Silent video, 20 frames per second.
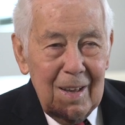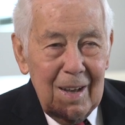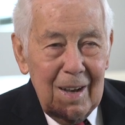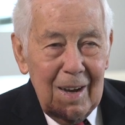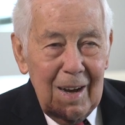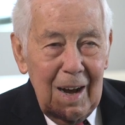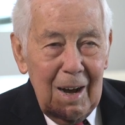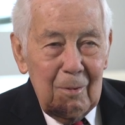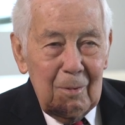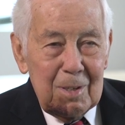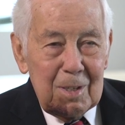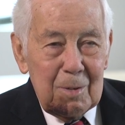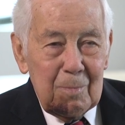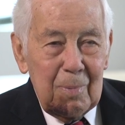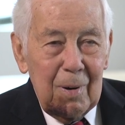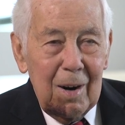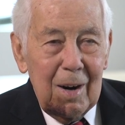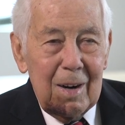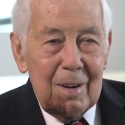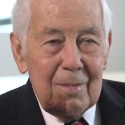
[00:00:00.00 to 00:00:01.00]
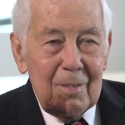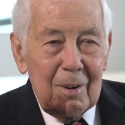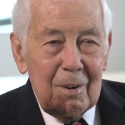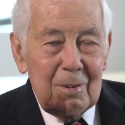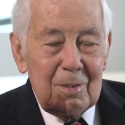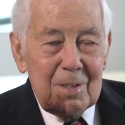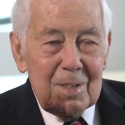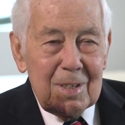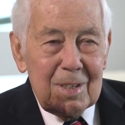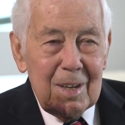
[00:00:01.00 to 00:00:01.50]
I was a part of
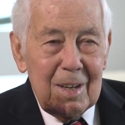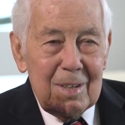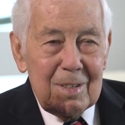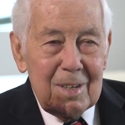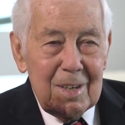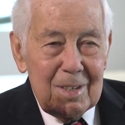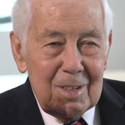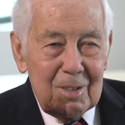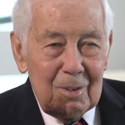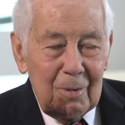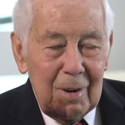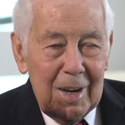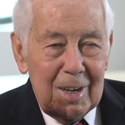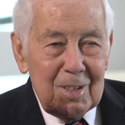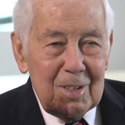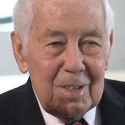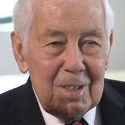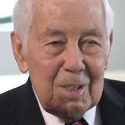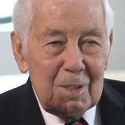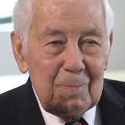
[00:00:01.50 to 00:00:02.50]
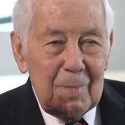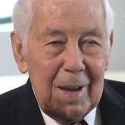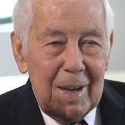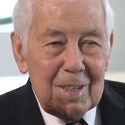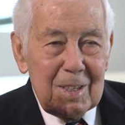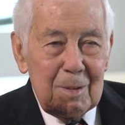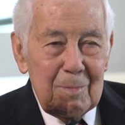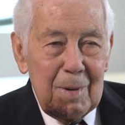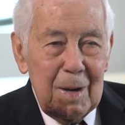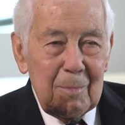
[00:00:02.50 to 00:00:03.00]
those situations
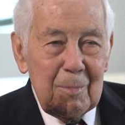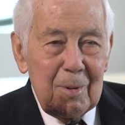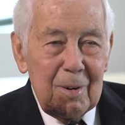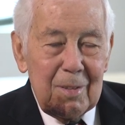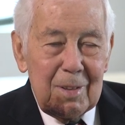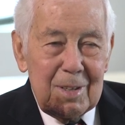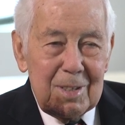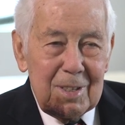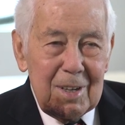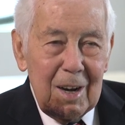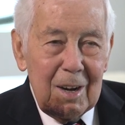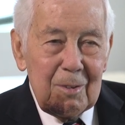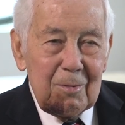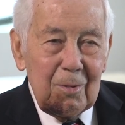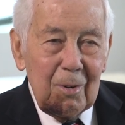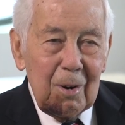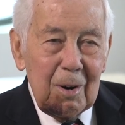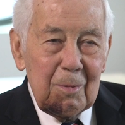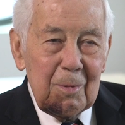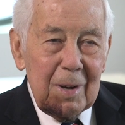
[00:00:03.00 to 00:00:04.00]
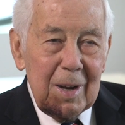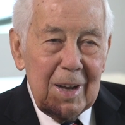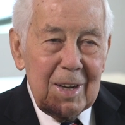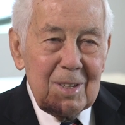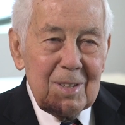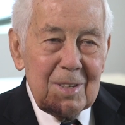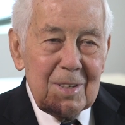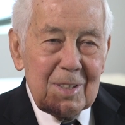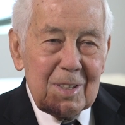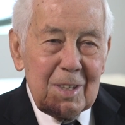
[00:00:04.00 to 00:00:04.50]
as a member of the Senate Foreign
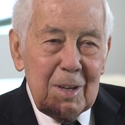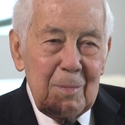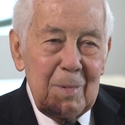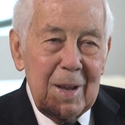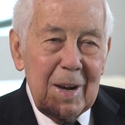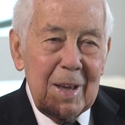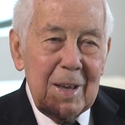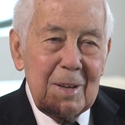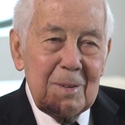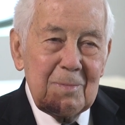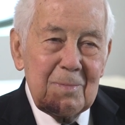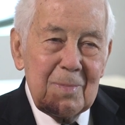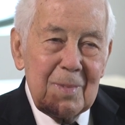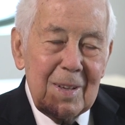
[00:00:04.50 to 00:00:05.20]
Relations Committee.